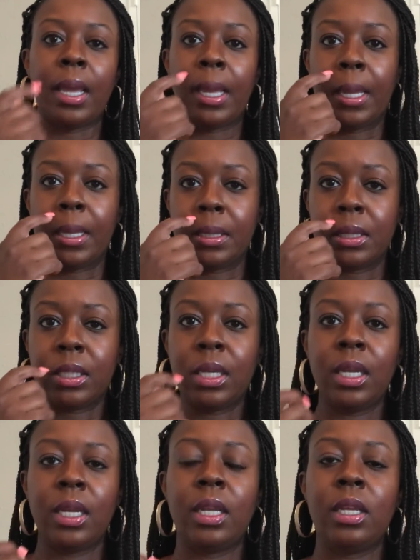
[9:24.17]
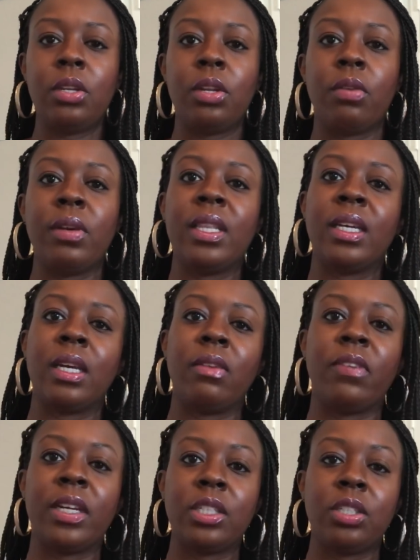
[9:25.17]
And you know, in the
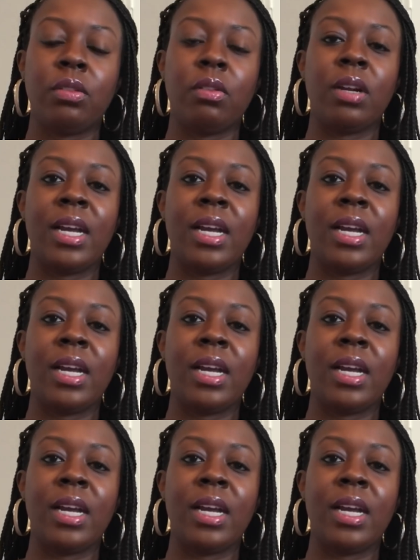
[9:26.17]
confessional,